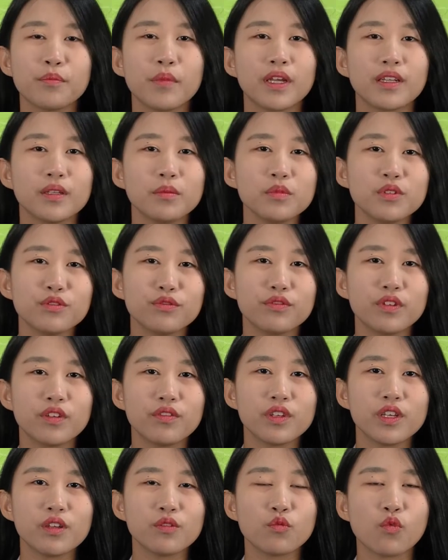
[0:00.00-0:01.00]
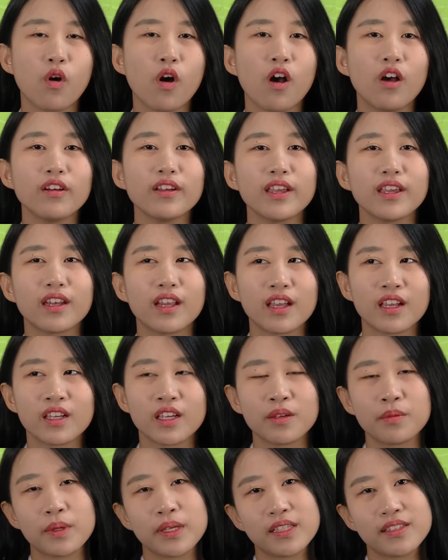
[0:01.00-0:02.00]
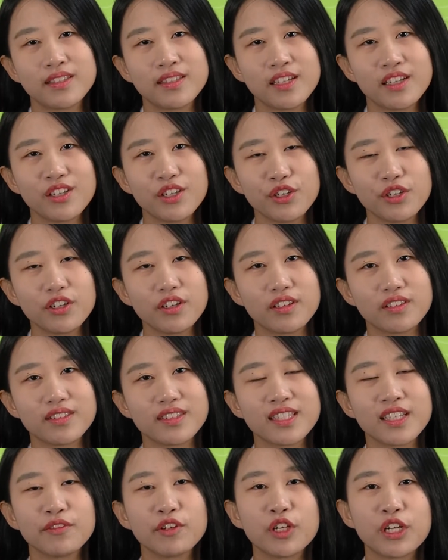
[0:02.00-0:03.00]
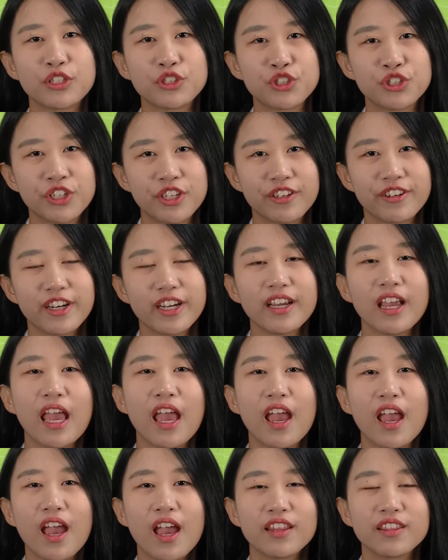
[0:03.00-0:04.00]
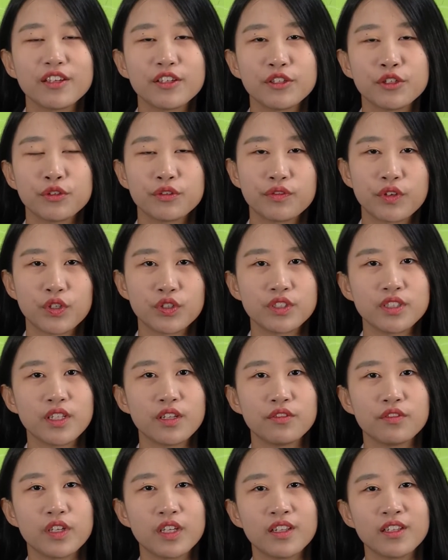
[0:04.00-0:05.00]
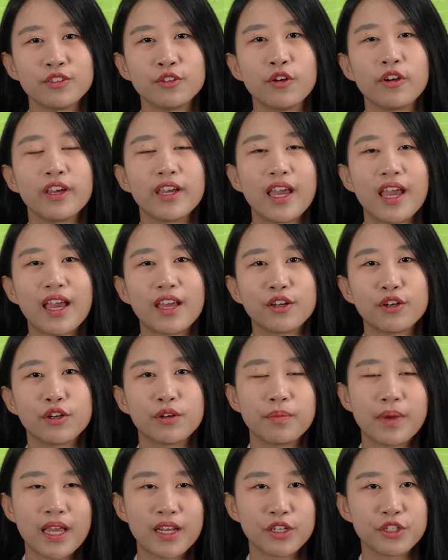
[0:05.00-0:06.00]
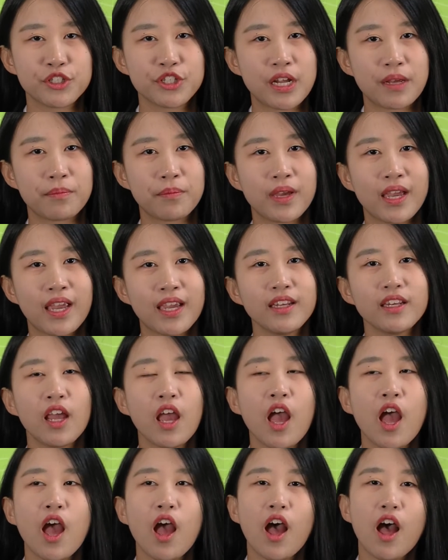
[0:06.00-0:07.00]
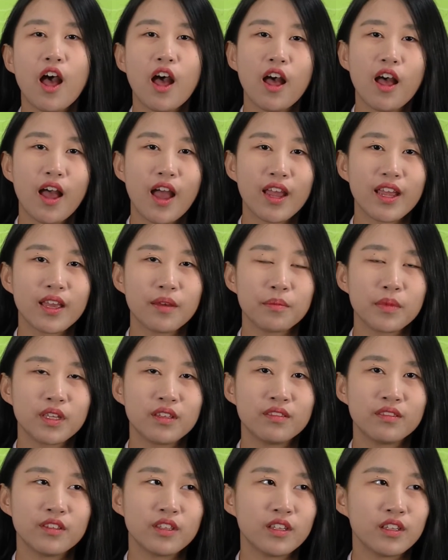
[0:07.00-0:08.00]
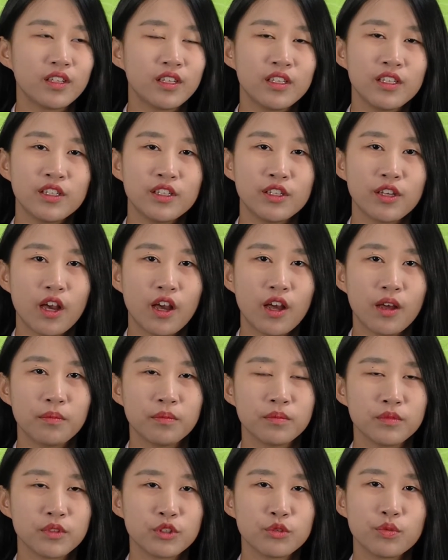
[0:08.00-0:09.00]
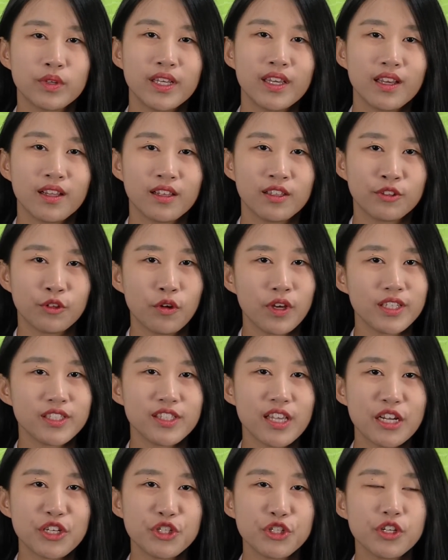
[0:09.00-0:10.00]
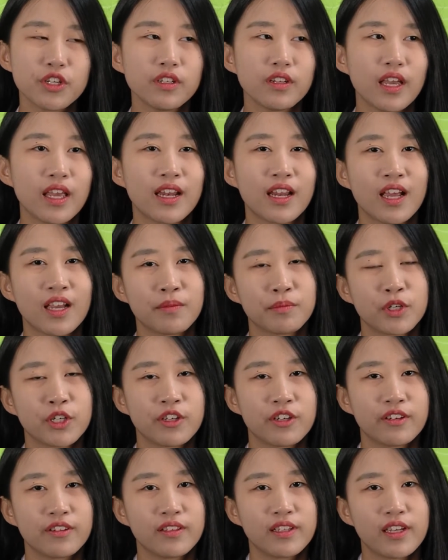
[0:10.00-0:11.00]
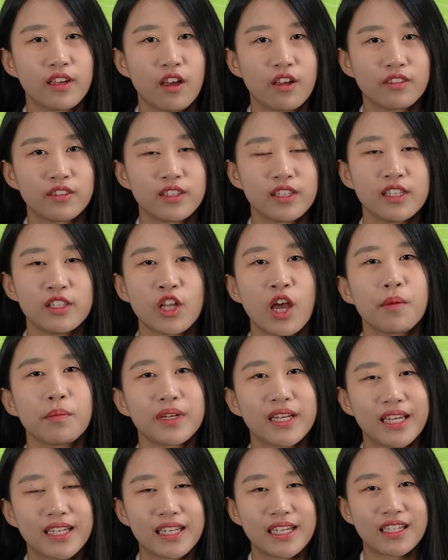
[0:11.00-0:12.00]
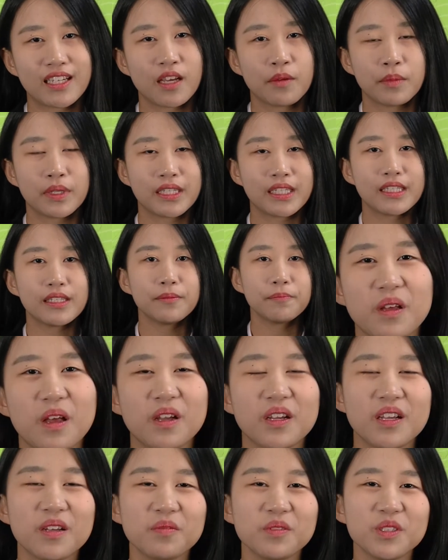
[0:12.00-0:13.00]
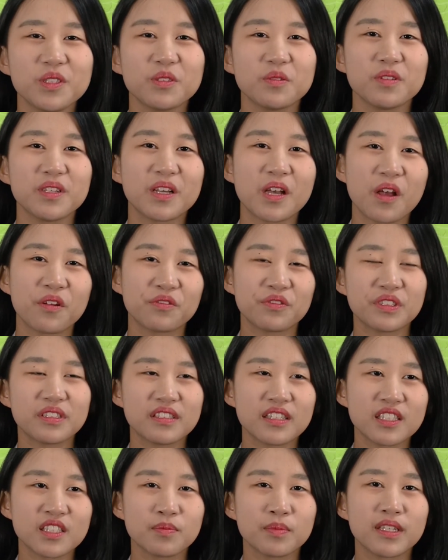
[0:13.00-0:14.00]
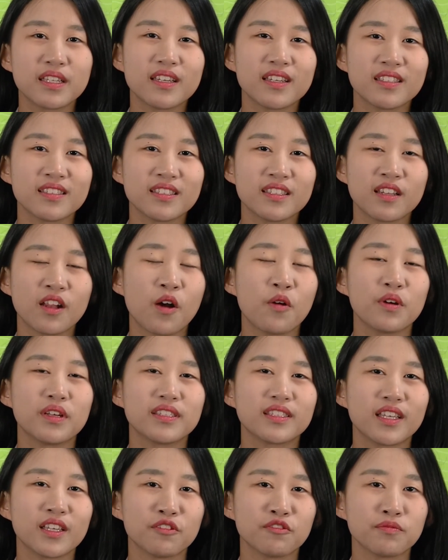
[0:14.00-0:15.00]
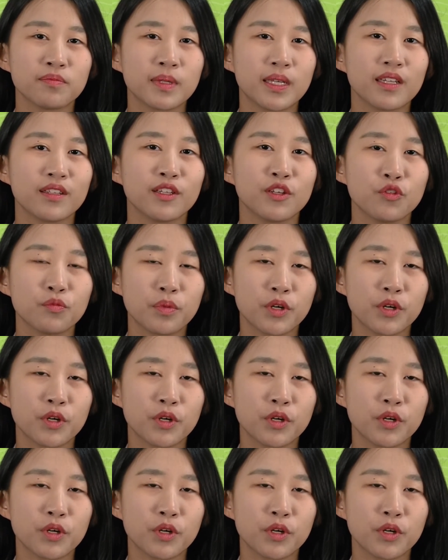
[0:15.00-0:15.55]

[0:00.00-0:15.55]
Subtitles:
My name is Vivian Wong, and I am a senior in civil engineering at the University of Illinois at Urbana-Champaign. I am in the SWE Illinois section, and I am currently on the nominating committee. I come to SWE conferences because it always gives me a new